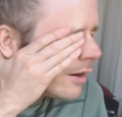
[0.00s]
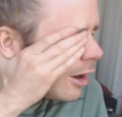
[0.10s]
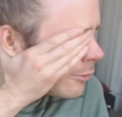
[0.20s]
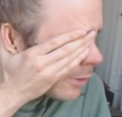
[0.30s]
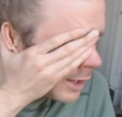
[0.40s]
and
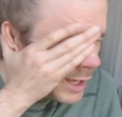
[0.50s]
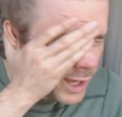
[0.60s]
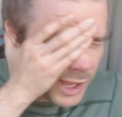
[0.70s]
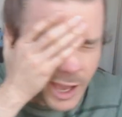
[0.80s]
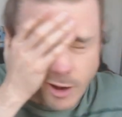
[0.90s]
offering
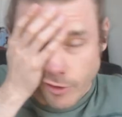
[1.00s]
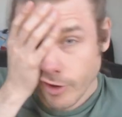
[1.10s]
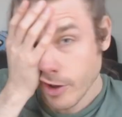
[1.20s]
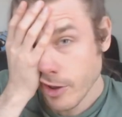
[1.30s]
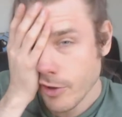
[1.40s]
healing
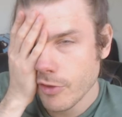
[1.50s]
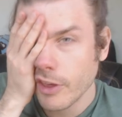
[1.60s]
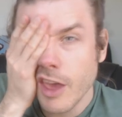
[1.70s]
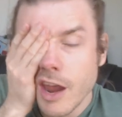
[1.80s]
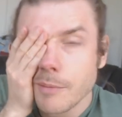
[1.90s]
energy to you,
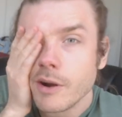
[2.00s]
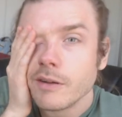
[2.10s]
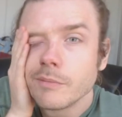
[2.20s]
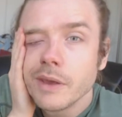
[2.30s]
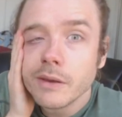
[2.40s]
the
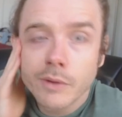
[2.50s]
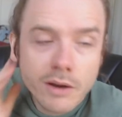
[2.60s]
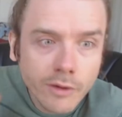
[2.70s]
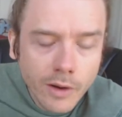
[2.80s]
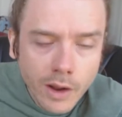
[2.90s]
camera, me,
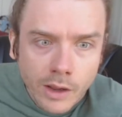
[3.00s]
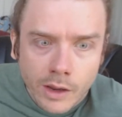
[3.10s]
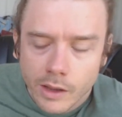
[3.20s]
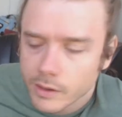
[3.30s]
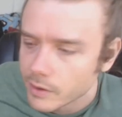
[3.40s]
whatever.
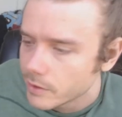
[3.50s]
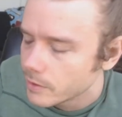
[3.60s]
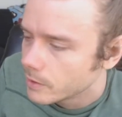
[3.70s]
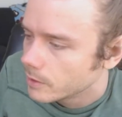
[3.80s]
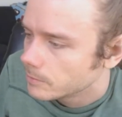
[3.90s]
And,